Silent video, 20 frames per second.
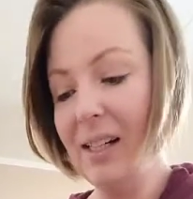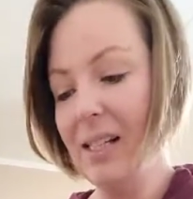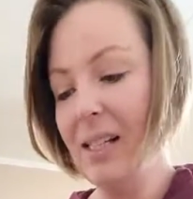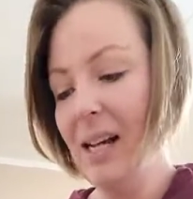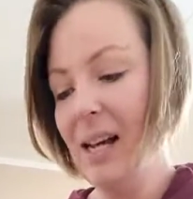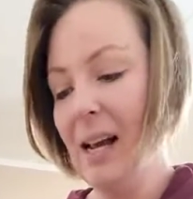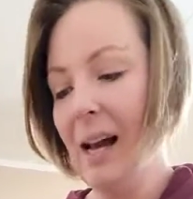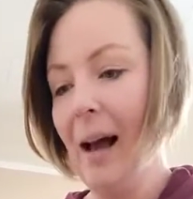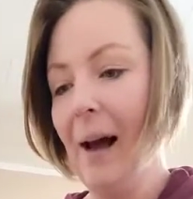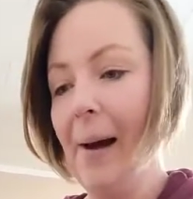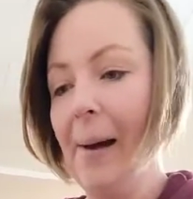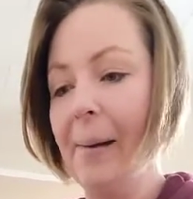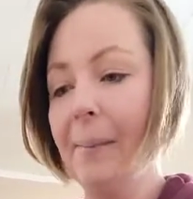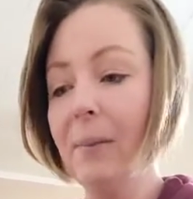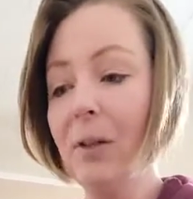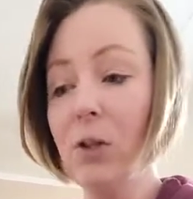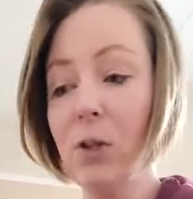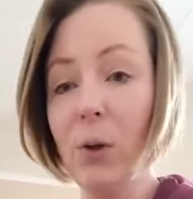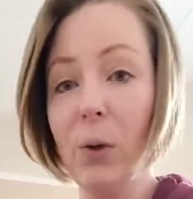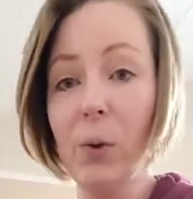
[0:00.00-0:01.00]
So
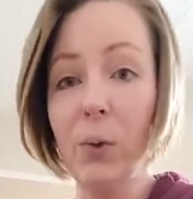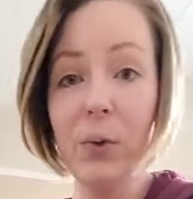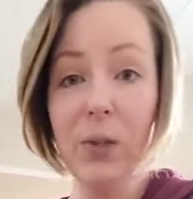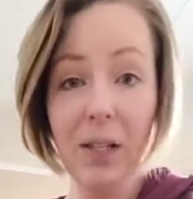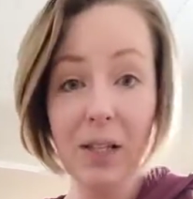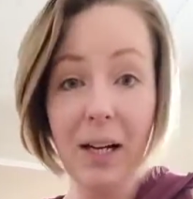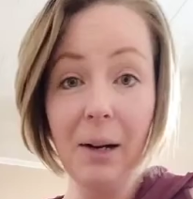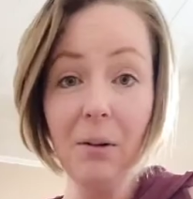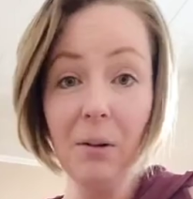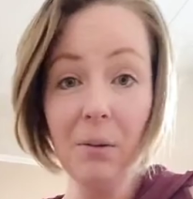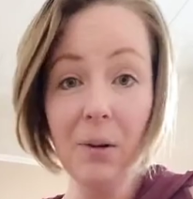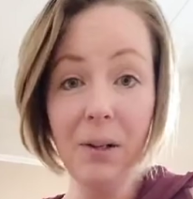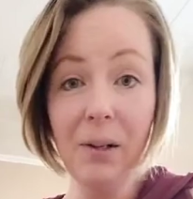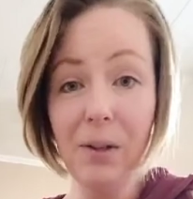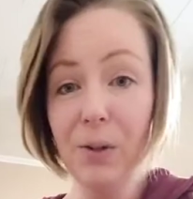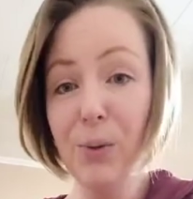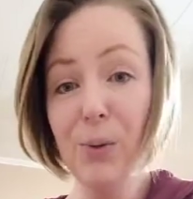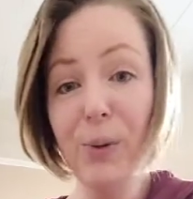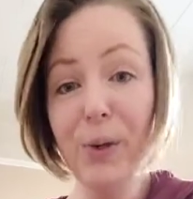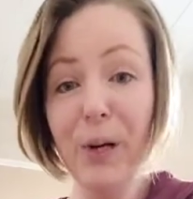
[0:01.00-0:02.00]
tonight what we're going to do is we're going to
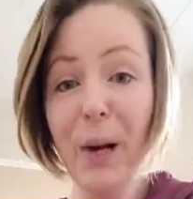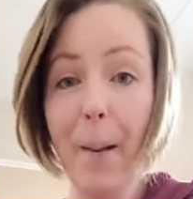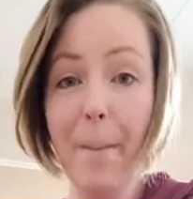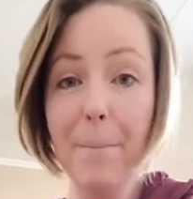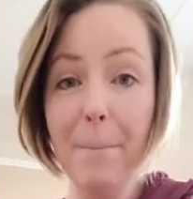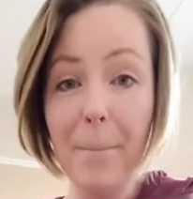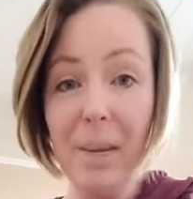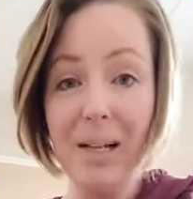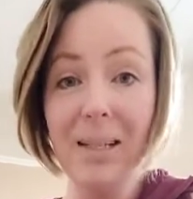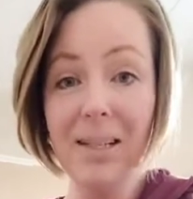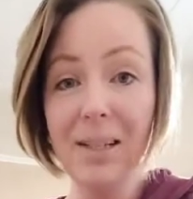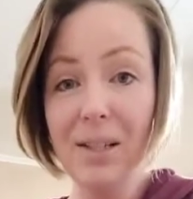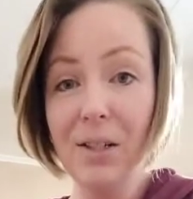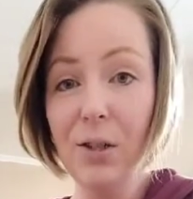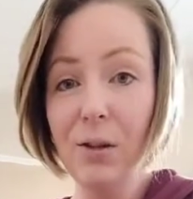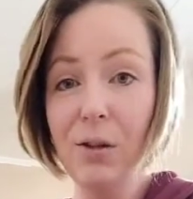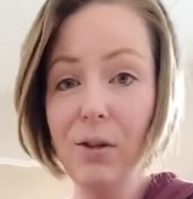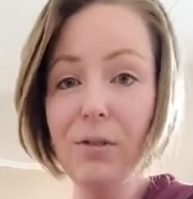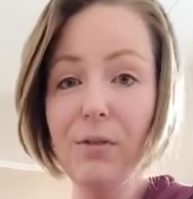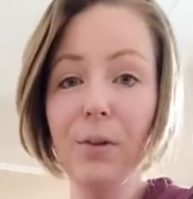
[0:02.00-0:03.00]
mix the two for one
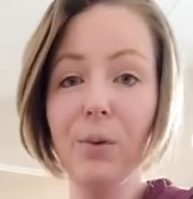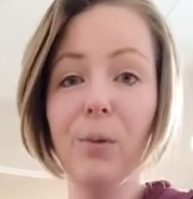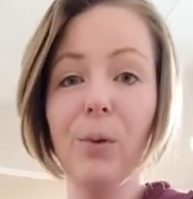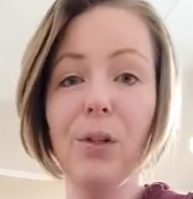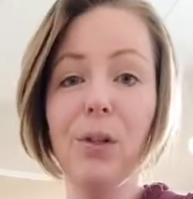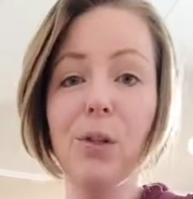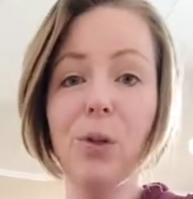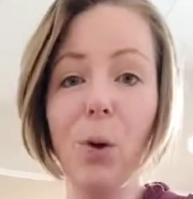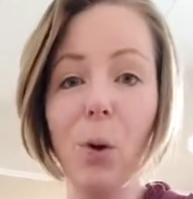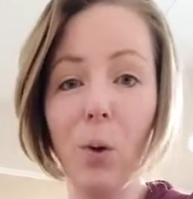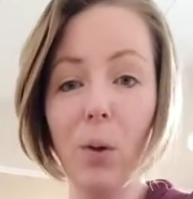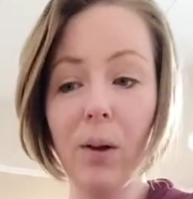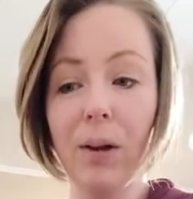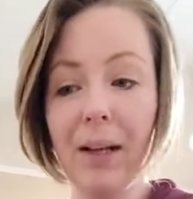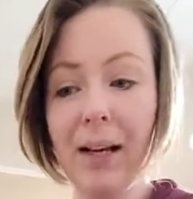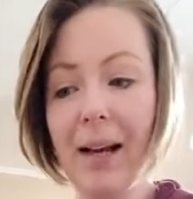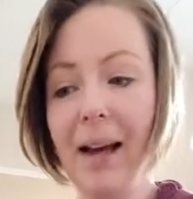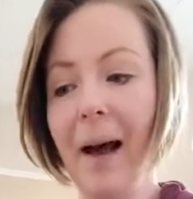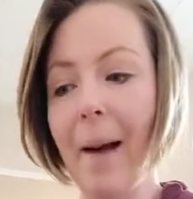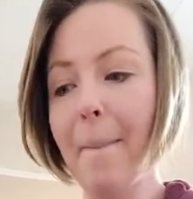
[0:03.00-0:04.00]
totally
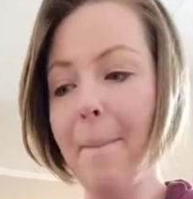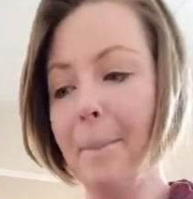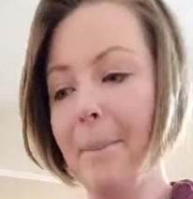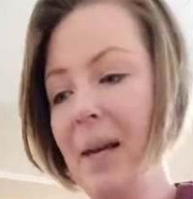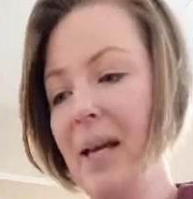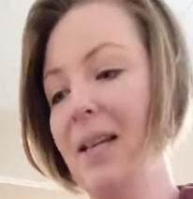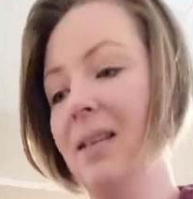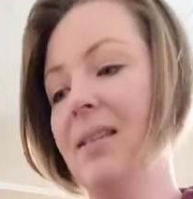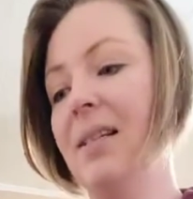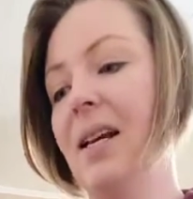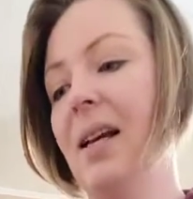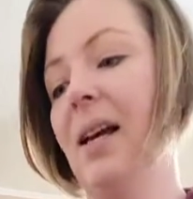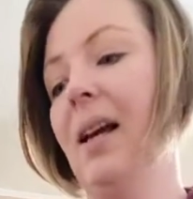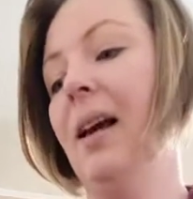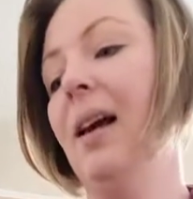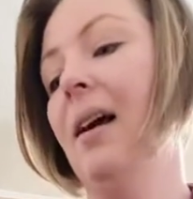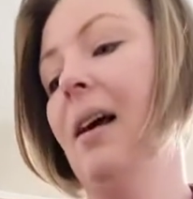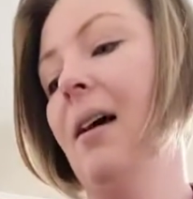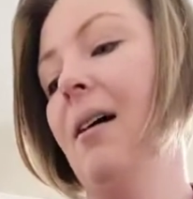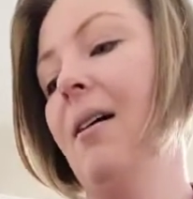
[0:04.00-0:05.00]
amazing
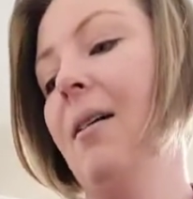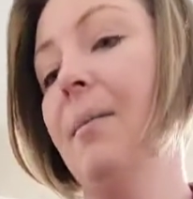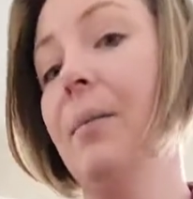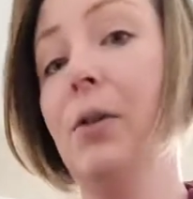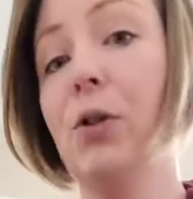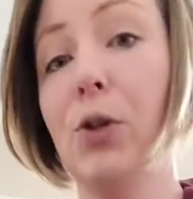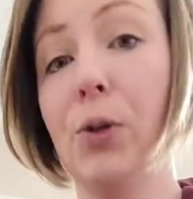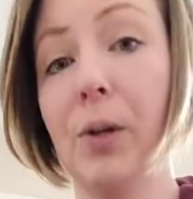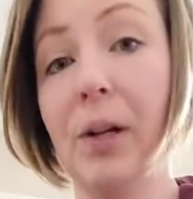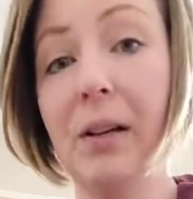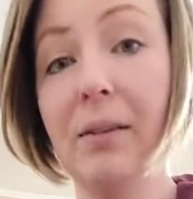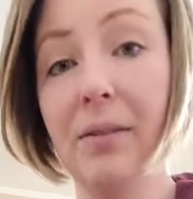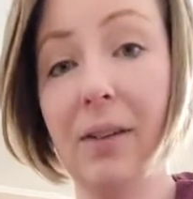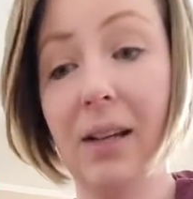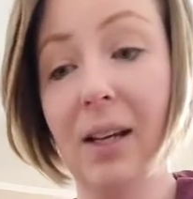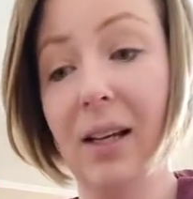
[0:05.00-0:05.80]
treat for the kids.